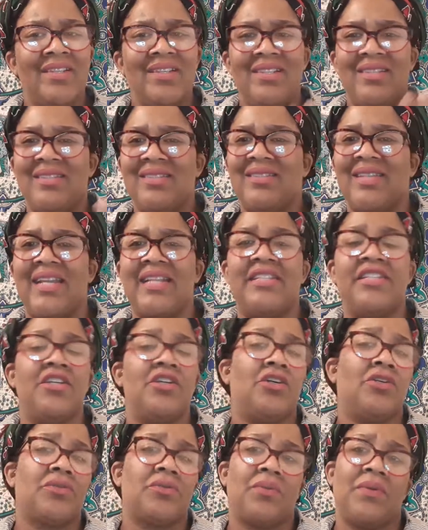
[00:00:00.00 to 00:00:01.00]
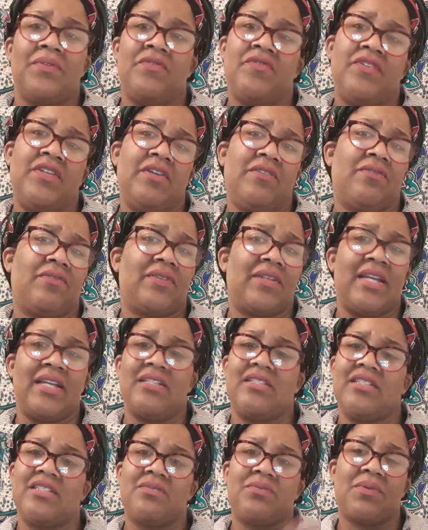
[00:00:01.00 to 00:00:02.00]
they dealt with they
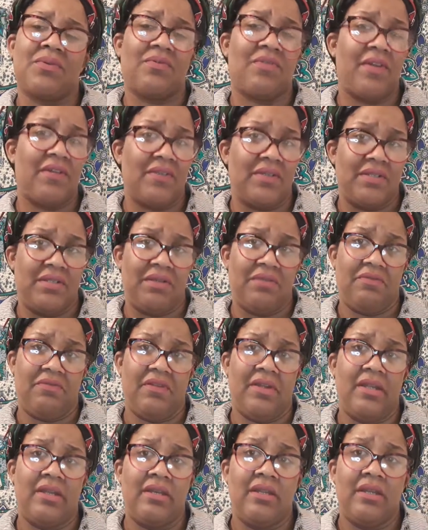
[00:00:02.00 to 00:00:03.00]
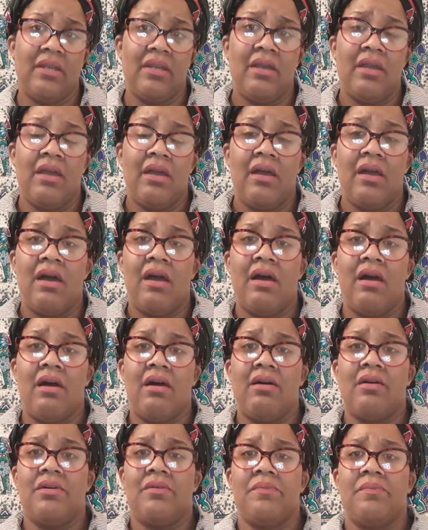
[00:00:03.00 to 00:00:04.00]
just were very different.
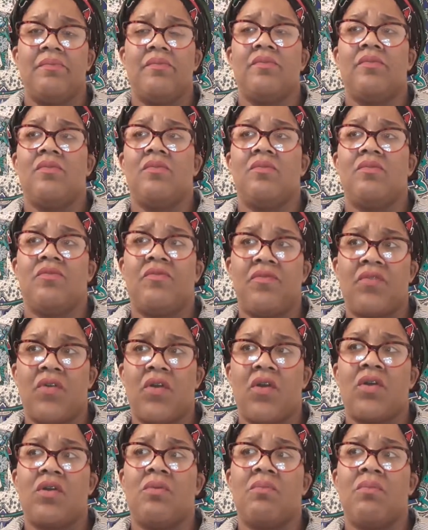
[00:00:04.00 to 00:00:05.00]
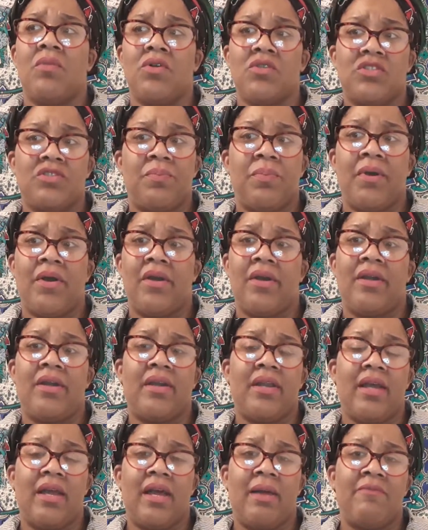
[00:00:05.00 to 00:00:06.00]
For most
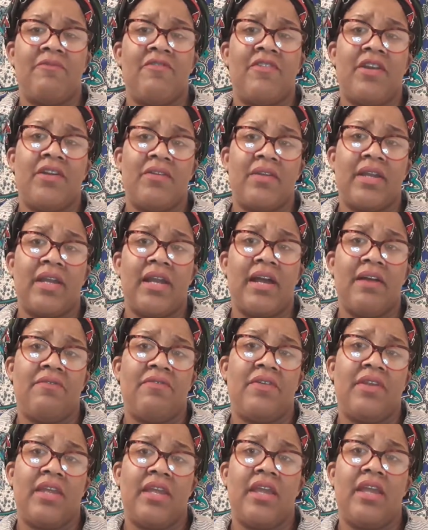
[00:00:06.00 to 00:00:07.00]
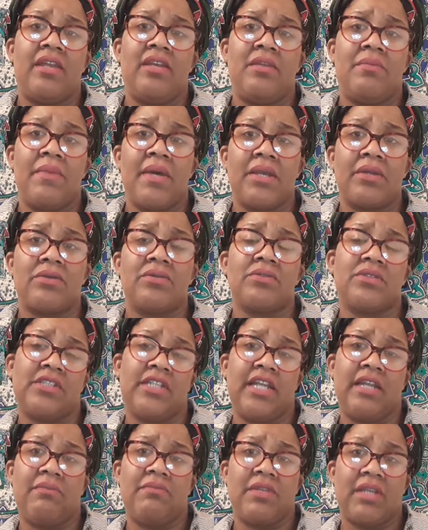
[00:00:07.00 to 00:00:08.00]
part, I'm very confident in the medical
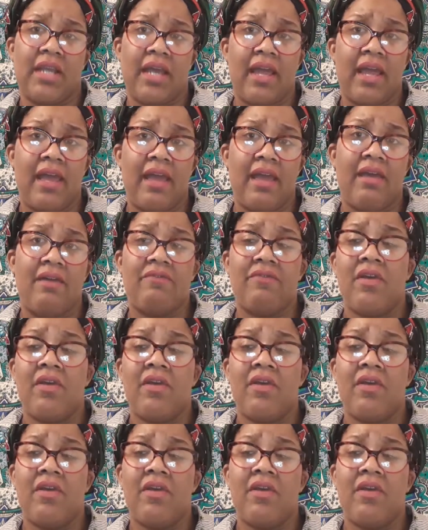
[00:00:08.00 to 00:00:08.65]
team that I have.